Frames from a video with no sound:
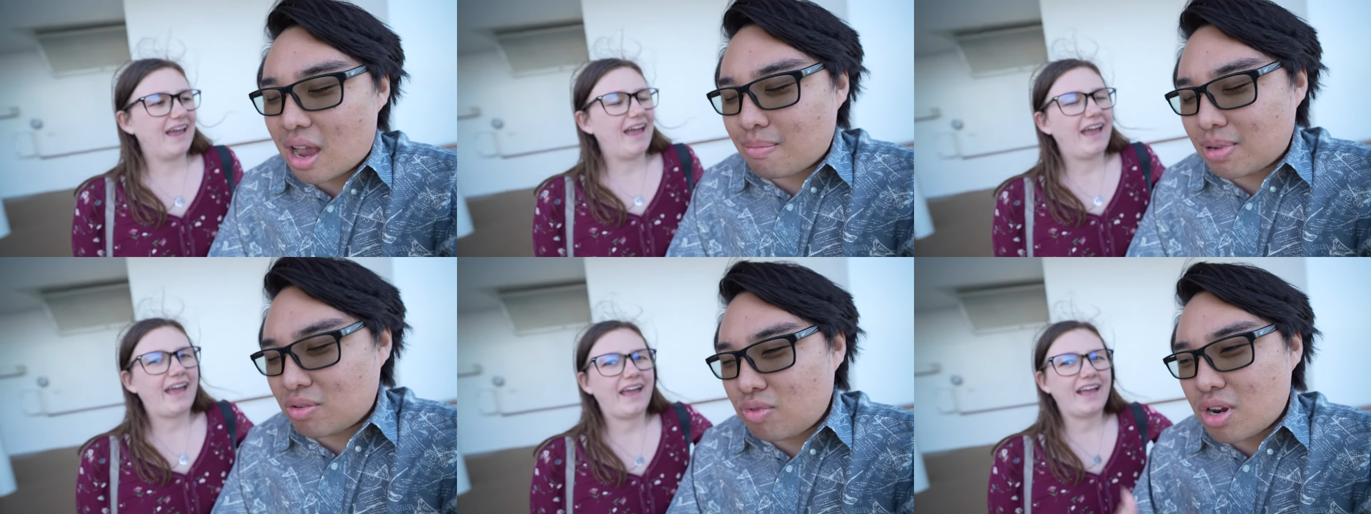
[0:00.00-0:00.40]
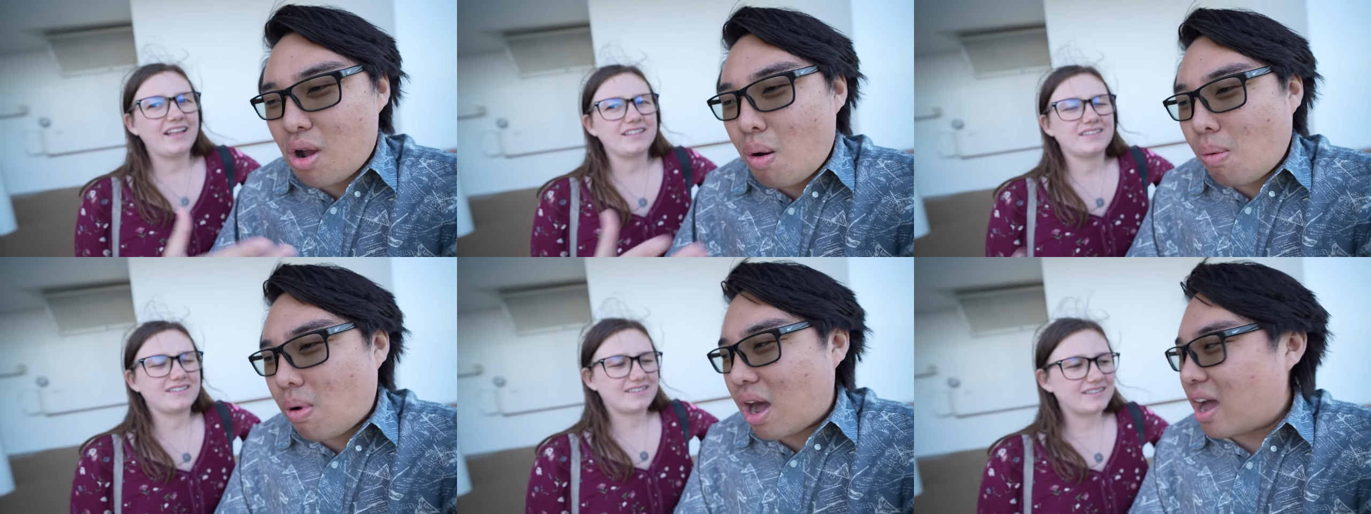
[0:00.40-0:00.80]
Speaker 1: I mean, we know
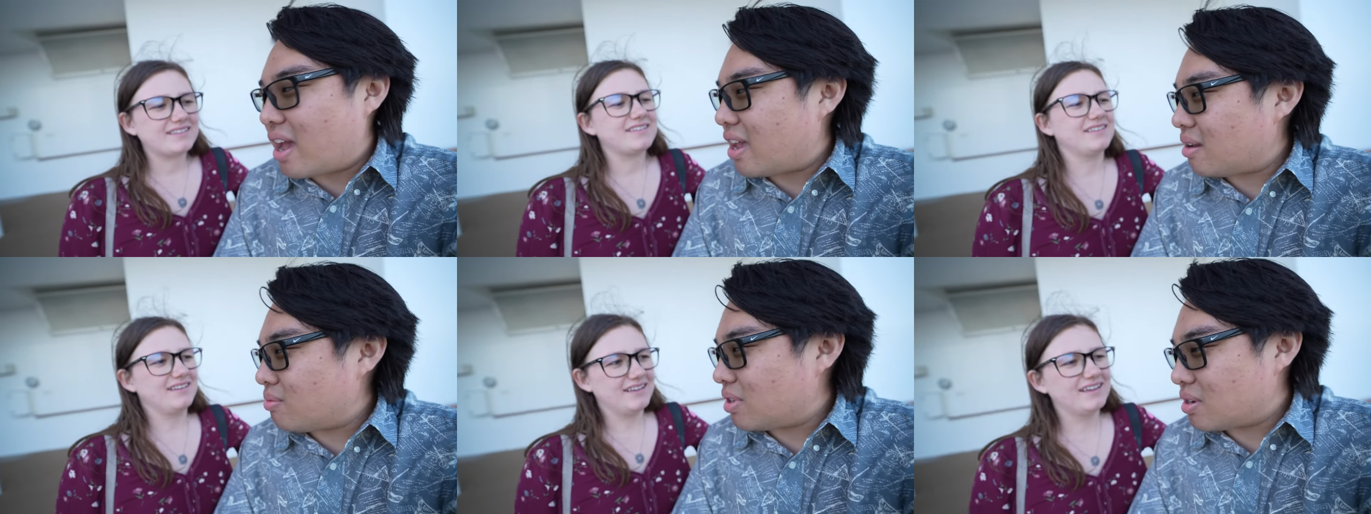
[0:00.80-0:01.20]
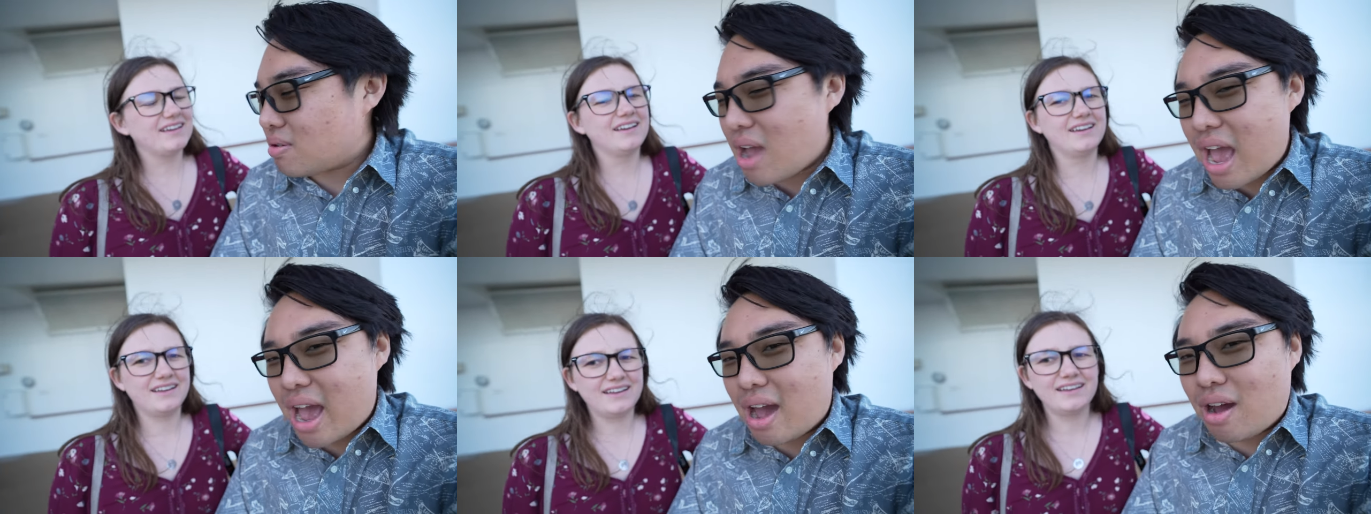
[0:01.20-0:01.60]
why, we know
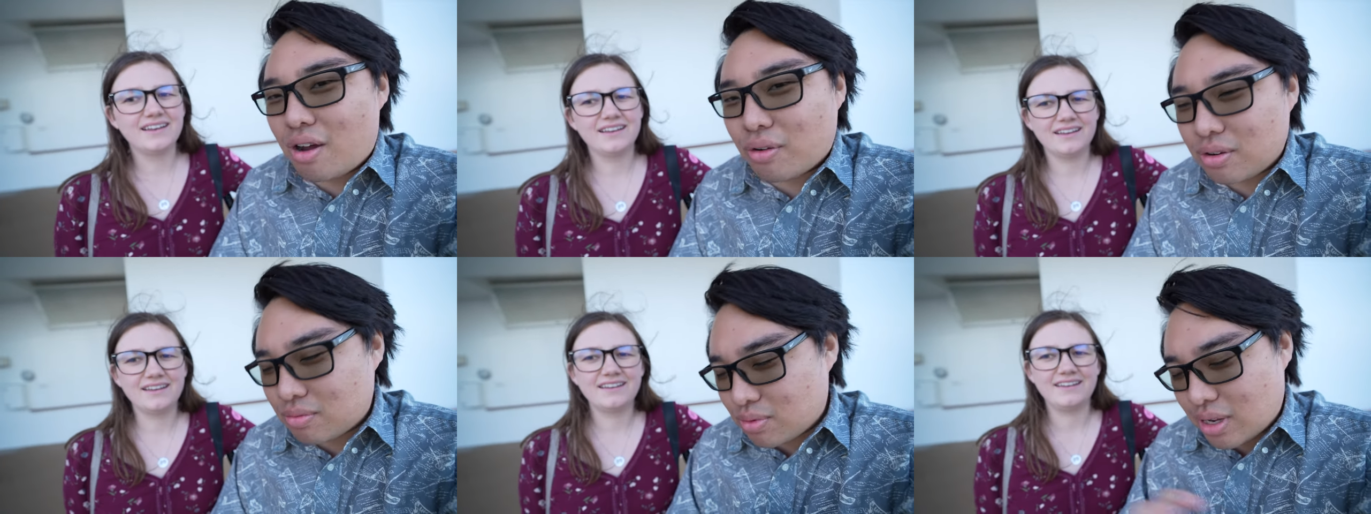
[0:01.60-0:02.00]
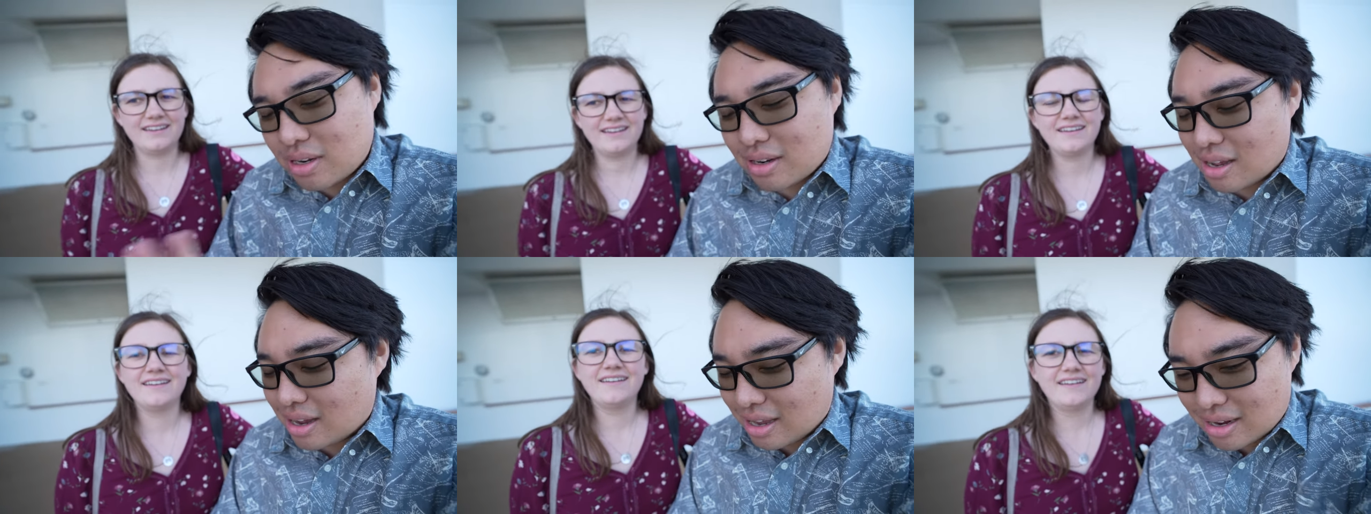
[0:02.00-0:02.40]
how, and
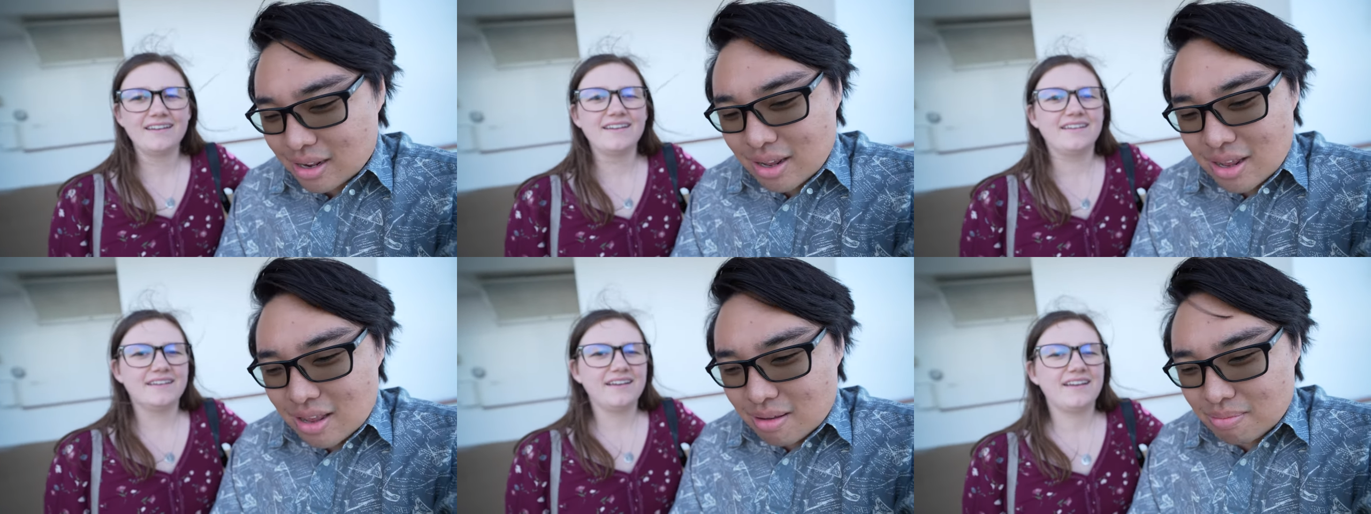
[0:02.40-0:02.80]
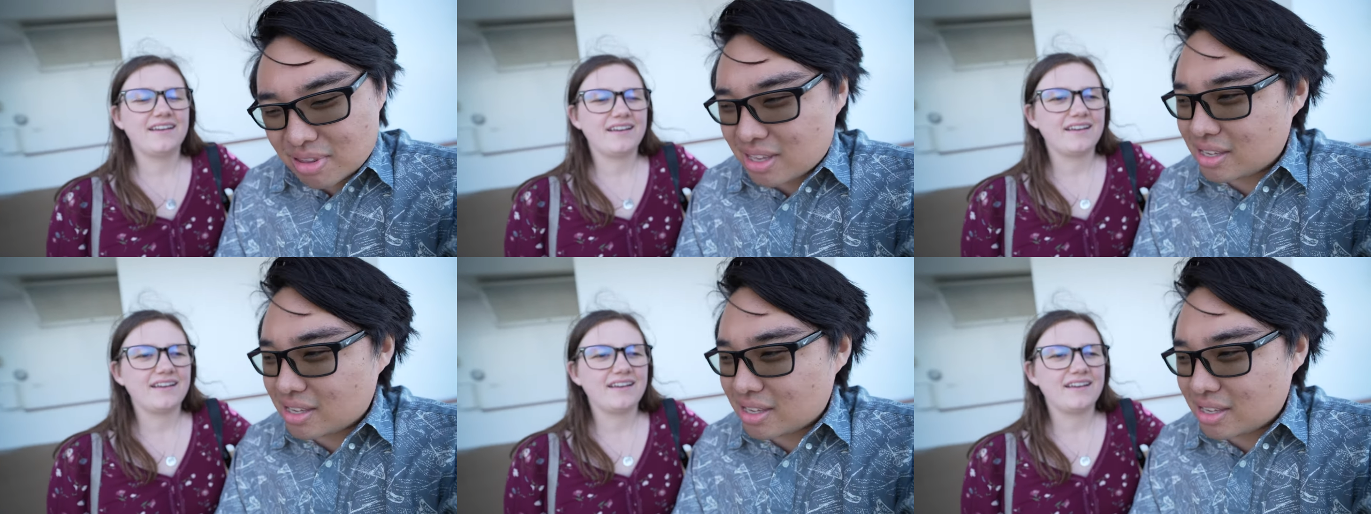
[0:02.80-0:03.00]
whatnot. But